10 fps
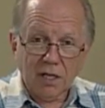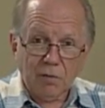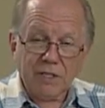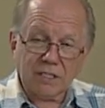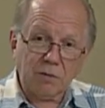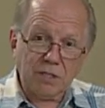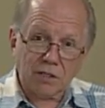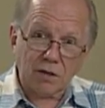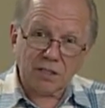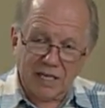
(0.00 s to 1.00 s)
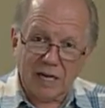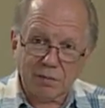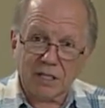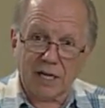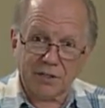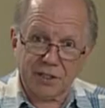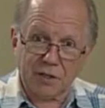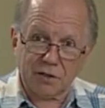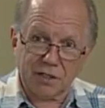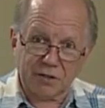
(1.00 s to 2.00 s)
We we start sabotaging
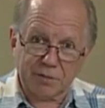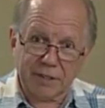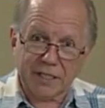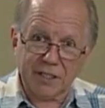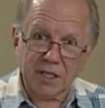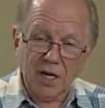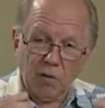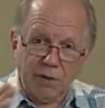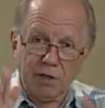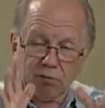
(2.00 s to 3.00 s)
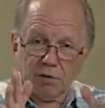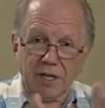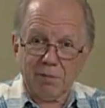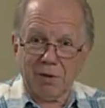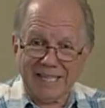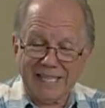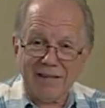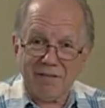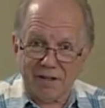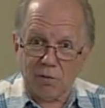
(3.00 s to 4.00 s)
ourselves because we don't really
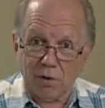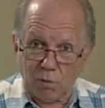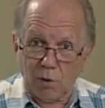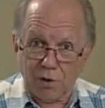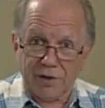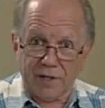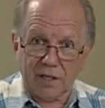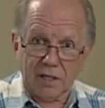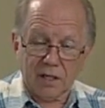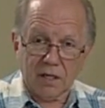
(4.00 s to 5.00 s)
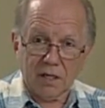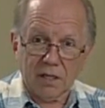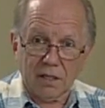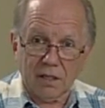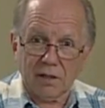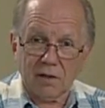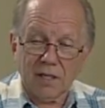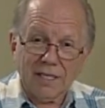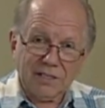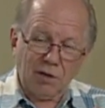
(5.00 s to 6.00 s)
believe that we're worth it. You know,
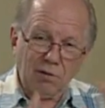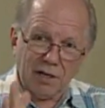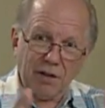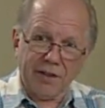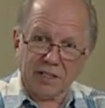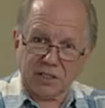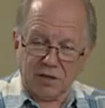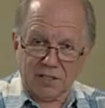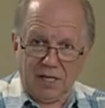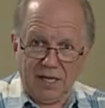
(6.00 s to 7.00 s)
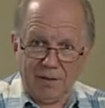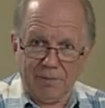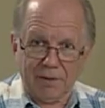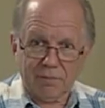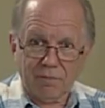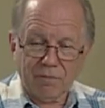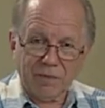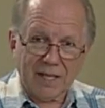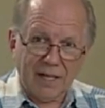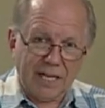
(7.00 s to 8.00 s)
so little things start to happen,
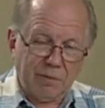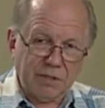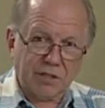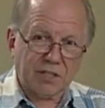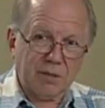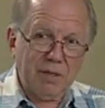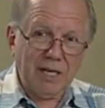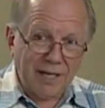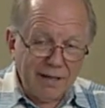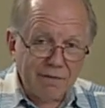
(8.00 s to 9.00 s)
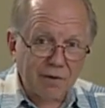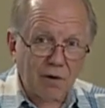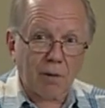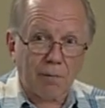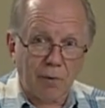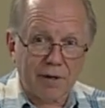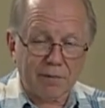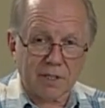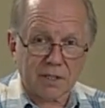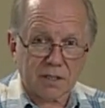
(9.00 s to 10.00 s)
like we start to be late for our
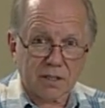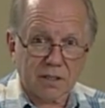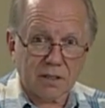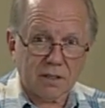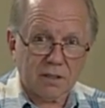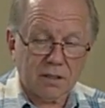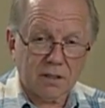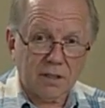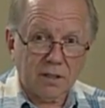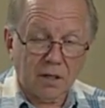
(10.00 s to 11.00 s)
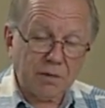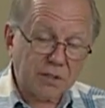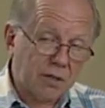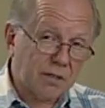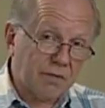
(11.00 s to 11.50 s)
appointments, or we start